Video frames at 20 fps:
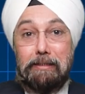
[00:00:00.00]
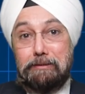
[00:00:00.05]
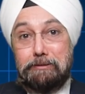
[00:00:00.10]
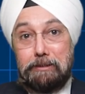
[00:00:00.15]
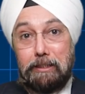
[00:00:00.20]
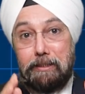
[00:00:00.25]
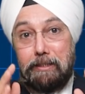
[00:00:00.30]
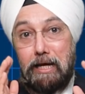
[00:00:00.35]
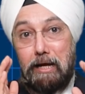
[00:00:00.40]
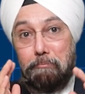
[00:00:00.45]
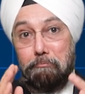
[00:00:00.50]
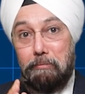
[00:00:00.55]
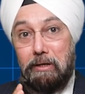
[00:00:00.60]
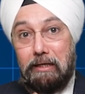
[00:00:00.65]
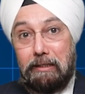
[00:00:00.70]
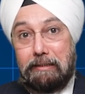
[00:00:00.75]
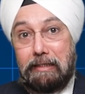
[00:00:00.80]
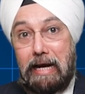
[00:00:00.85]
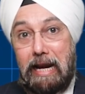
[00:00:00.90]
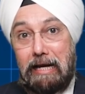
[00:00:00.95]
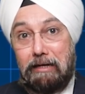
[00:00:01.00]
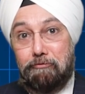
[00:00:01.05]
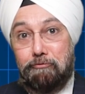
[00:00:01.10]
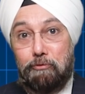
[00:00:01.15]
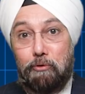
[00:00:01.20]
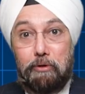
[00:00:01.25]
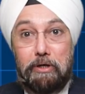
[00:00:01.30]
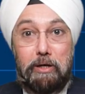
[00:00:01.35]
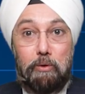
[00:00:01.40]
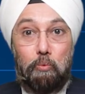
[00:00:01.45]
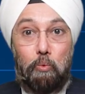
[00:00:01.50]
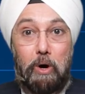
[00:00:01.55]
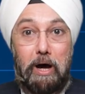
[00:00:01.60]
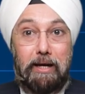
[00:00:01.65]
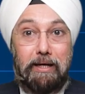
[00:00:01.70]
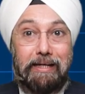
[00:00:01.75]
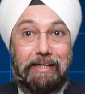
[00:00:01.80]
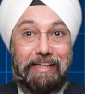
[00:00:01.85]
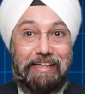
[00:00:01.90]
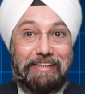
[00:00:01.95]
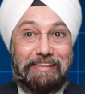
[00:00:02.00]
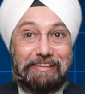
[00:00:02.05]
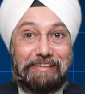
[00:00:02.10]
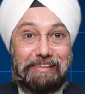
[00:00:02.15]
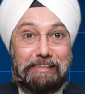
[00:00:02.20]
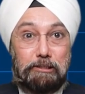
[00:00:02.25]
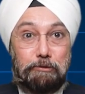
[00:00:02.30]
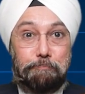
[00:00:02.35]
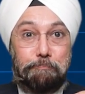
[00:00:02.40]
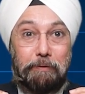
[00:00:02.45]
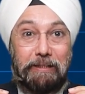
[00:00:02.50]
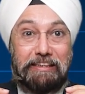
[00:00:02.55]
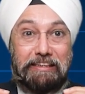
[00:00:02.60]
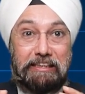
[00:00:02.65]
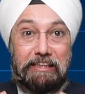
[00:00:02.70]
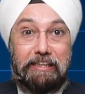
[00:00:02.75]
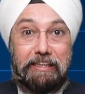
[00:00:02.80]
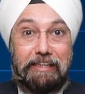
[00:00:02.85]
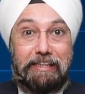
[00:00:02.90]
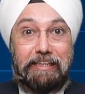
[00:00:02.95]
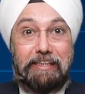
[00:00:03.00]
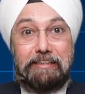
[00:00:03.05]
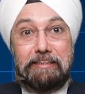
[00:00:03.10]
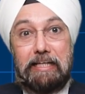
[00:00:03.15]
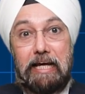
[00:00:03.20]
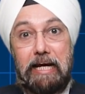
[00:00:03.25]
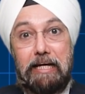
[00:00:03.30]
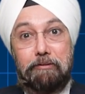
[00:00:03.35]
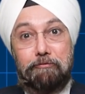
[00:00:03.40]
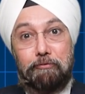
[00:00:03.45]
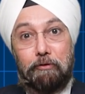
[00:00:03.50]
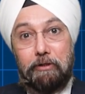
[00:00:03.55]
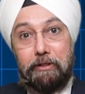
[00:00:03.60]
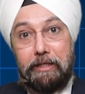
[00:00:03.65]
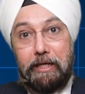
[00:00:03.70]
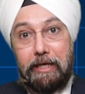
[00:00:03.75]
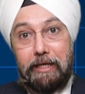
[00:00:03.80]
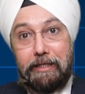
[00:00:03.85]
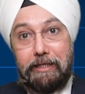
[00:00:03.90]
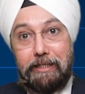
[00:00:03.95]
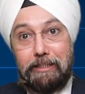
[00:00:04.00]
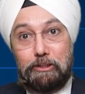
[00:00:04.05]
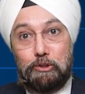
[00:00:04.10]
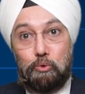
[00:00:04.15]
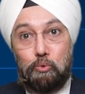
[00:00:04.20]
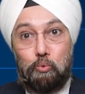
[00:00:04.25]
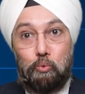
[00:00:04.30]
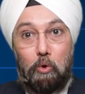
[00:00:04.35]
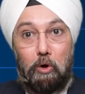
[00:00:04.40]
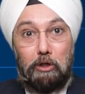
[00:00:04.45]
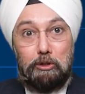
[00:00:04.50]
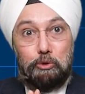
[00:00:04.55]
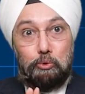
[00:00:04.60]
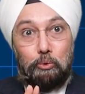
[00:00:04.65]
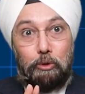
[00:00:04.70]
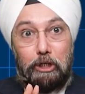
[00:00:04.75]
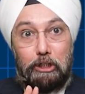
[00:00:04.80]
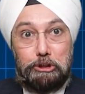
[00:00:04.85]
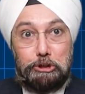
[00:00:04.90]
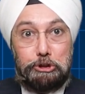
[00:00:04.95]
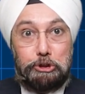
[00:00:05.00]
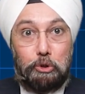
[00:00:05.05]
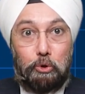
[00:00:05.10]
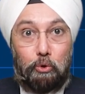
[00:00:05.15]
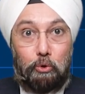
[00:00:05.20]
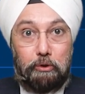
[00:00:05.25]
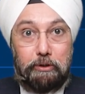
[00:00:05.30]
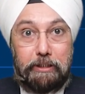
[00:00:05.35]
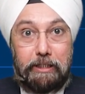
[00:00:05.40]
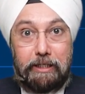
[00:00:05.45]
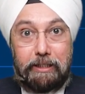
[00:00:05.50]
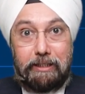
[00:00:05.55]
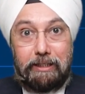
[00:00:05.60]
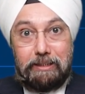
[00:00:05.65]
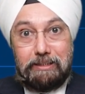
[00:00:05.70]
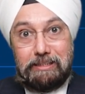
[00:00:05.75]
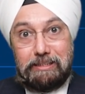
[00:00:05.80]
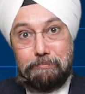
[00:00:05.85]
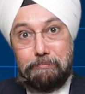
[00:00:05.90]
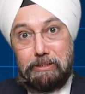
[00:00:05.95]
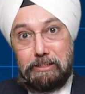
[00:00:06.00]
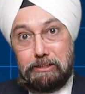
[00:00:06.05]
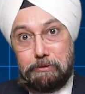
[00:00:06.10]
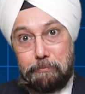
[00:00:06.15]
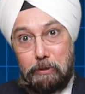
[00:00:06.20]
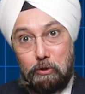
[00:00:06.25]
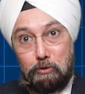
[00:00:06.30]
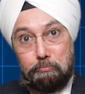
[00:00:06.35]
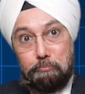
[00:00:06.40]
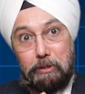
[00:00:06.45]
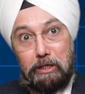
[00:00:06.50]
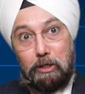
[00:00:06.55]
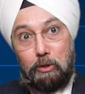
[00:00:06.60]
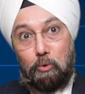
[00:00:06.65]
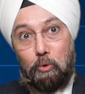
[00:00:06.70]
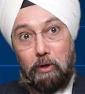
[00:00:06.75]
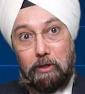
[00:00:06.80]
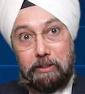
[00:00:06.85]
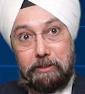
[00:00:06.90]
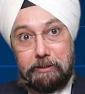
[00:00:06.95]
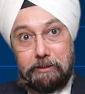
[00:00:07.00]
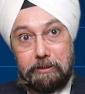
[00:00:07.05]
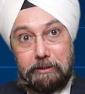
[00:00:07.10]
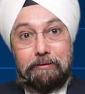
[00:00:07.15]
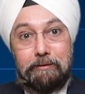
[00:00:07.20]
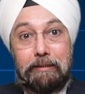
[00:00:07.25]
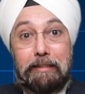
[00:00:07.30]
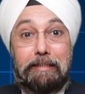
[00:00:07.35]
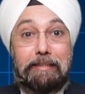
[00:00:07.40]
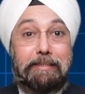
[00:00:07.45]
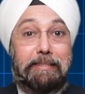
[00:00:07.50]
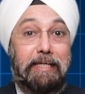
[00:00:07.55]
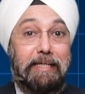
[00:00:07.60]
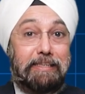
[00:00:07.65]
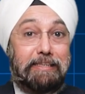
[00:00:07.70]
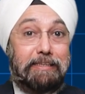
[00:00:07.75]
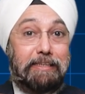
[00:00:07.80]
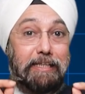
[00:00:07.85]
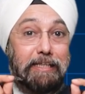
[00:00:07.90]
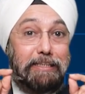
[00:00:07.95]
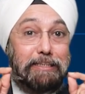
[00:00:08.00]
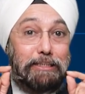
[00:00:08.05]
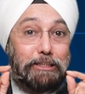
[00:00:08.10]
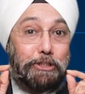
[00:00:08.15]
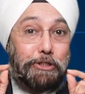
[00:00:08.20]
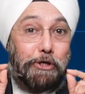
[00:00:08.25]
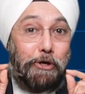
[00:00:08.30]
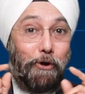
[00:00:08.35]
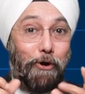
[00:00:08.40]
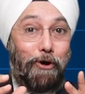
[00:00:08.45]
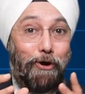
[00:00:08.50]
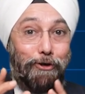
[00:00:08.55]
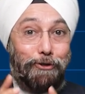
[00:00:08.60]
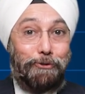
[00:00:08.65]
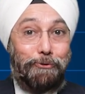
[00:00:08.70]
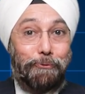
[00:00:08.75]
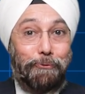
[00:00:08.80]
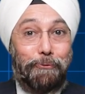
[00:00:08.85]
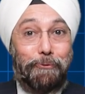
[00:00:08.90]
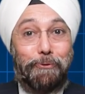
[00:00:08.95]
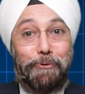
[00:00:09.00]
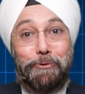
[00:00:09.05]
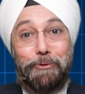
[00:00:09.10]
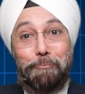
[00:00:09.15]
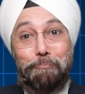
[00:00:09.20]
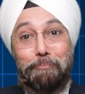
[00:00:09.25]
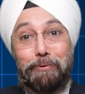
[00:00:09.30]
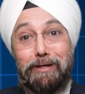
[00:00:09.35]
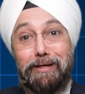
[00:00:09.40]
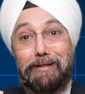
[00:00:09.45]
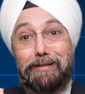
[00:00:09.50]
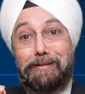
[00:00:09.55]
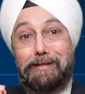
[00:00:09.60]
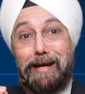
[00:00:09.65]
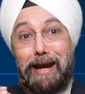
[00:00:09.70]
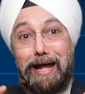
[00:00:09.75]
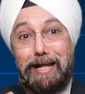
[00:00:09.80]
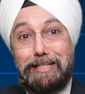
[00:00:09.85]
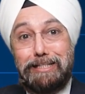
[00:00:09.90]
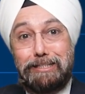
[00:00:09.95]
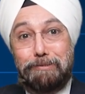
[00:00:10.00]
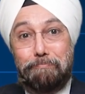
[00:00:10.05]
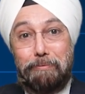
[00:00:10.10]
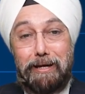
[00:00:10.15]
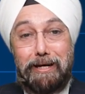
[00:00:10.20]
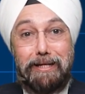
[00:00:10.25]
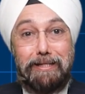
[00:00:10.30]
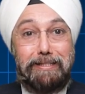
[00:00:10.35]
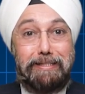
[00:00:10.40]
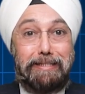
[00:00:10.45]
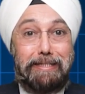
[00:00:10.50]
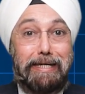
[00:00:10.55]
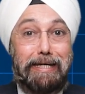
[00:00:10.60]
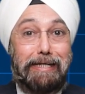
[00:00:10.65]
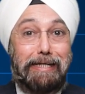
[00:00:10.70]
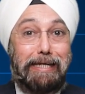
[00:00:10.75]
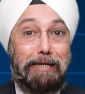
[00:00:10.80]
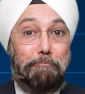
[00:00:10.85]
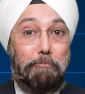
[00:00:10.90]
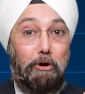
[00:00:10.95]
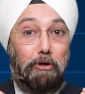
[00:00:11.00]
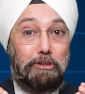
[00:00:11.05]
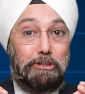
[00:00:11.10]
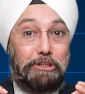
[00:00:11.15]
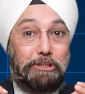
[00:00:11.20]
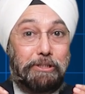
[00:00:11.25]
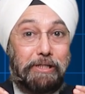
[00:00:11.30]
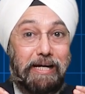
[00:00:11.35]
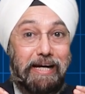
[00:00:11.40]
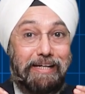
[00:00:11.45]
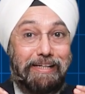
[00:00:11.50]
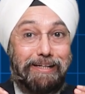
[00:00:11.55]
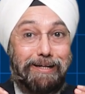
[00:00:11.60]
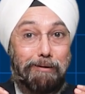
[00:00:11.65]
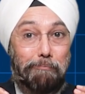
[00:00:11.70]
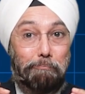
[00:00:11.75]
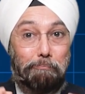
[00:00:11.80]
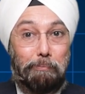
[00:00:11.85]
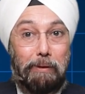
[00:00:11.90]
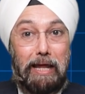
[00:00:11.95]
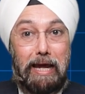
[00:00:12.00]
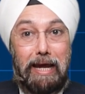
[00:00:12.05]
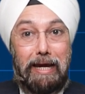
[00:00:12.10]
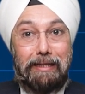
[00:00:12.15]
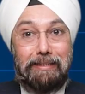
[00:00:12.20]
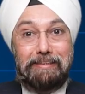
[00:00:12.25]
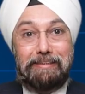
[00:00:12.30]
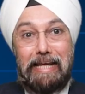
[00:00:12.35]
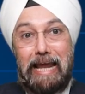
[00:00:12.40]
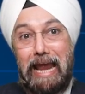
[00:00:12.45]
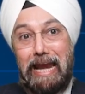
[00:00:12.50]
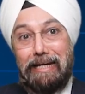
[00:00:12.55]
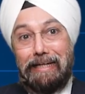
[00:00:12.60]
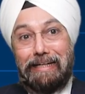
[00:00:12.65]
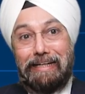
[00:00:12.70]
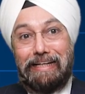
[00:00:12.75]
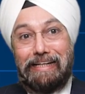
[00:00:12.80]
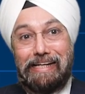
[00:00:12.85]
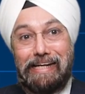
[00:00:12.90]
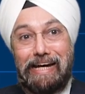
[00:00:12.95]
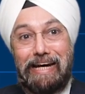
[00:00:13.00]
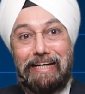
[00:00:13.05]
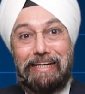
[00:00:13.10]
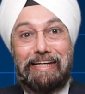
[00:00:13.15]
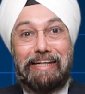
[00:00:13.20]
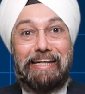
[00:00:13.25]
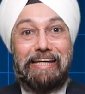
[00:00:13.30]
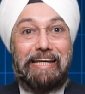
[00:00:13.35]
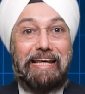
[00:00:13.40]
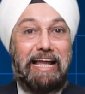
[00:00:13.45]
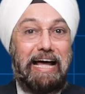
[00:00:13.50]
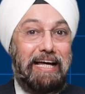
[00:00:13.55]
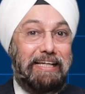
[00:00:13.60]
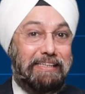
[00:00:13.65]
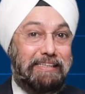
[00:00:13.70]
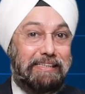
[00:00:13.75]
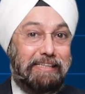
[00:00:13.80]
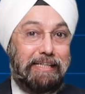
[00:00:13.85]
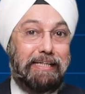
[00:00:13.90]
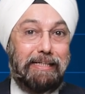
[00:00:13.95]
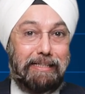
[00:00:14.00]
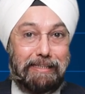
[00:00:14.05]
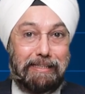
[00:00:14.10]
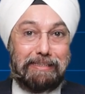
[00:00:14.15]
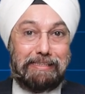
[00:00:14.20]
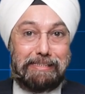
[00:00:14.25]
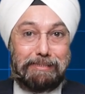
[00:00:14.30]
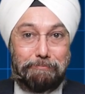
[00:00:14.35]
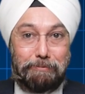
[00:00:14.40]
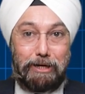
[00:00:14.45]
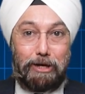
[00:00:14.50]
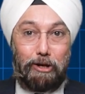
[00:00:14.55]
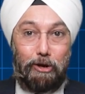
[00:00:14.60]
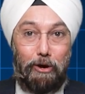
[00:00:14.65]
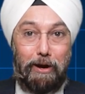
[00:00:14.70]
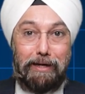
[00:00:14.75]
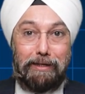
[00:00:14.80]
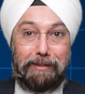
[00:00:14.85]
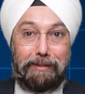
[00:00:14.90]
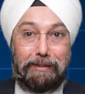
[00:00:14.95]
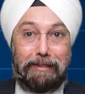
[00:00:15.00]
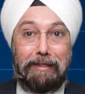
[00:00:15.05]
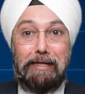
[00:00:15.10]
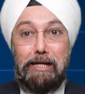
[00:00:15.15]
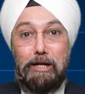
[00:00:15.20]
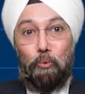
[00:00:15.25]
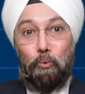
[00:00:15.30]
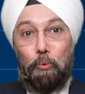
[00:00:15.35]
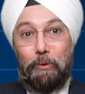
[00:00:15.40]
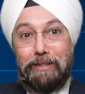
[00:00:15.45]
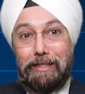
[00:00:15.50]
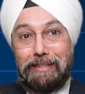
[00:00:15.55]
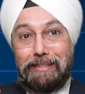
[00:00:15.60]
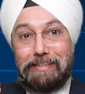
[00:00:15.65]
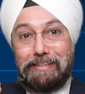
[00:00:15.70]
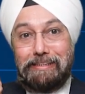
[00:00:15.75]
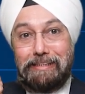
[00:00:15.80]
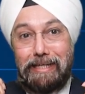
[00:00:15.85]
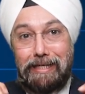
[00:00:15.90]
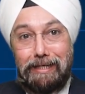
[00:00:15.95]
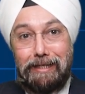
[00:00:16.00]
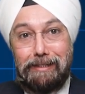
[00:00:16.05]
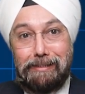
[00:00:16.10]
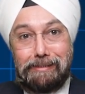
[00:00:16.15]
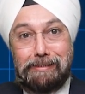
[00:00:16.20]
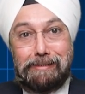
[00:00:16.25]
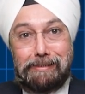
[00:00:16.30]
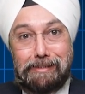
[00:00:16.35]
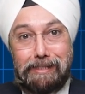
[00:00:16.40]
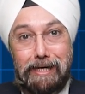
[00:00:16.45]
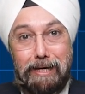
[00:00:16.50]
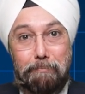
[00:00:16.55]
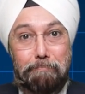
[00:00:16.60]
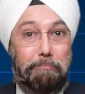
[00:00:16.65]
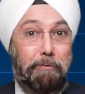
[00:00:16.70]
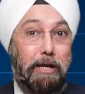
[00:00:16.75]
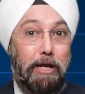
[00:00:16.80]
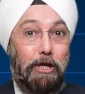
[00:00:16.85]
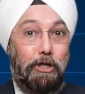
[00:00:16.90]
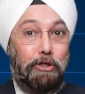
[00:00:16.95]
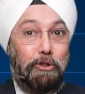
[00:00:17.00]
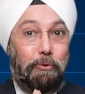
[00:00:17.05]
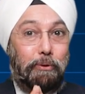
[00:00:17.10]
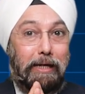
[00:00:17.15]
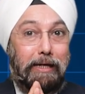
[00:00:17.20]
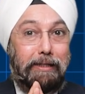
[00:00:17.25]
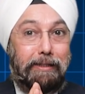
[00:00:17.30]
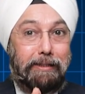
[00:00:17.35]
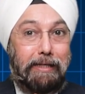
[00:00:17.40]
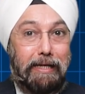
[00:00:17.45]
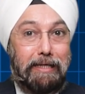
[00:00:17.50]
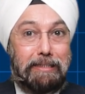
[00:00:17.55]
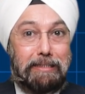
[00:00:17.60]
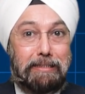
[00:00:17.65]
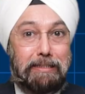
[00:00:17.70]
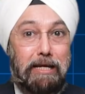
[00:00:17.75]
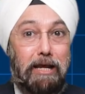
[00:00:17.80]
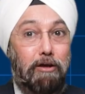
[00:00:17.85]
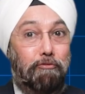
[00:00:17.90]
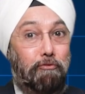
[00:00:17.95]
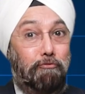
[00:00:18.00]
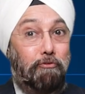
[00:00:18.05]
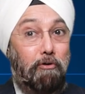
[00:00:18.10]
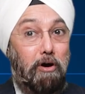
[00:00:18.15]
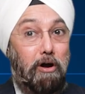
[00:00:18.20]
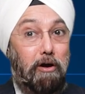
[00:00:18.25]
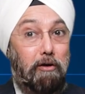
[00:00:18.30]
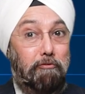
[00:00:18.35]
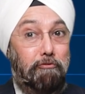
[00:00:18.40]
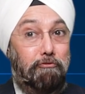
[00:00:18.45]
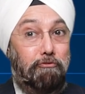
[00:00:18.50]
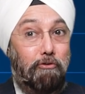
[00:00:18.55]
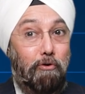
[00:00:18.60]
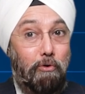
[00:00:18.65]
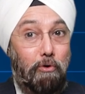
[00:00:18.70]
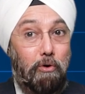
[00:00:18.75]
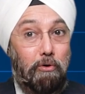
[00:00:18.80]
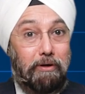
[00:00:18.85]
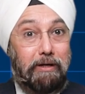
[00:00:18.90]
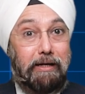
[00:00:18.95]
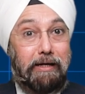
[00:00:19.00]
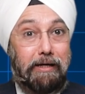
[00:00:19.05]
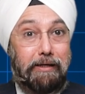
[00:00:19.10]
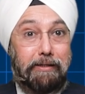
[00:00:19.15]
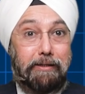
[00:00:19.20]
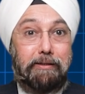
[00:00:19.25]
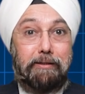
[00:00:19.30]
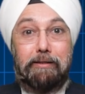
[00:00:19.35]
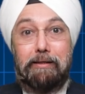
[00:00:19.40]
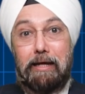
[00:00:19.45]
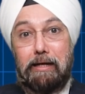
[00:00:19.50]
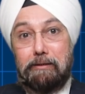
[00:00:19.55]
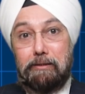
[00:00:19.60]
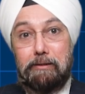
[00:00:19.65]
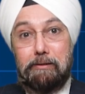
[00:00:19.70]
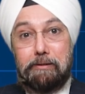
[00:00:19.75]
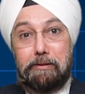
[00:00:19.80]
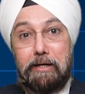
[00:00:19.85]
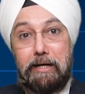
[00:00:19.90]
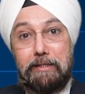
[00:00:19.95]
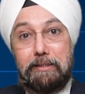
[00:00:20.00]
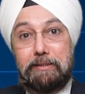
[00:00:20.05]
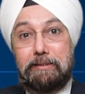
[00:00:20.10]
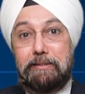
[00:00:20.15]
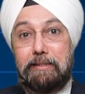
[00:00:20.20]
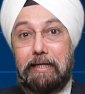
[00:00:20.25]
Chadda MilkTrak 4-in-1 is specially designed for dairies who want to assure their customers about milk quality. This is your tool to build transparency, demonstrate compliance, and create lasting customer loyalty. With a single strip, you can test for 4 critical adulterants